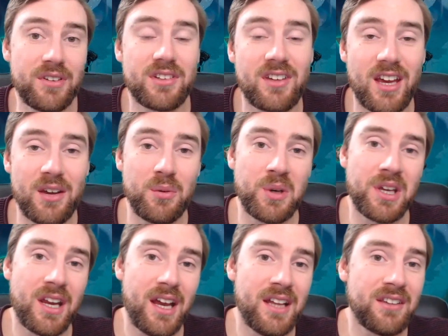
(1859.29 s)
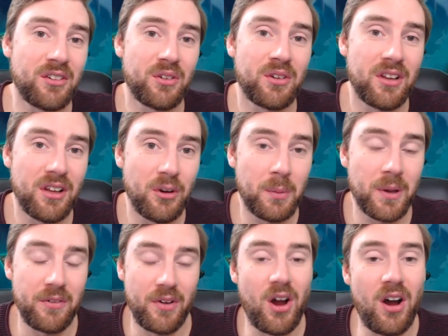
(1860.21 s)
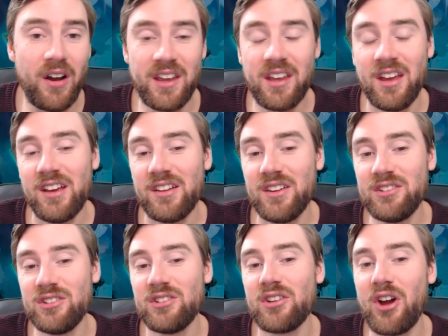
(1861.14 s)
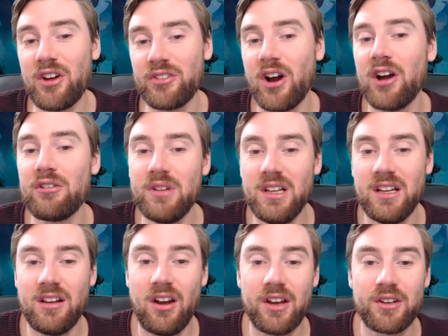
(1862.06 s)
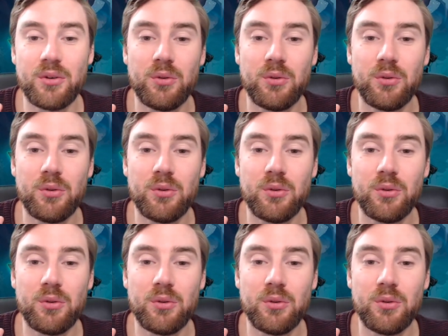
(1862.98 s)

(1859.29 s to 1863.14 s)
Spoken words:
for today, we're going to end on a little bit of a high. This is a card that I really like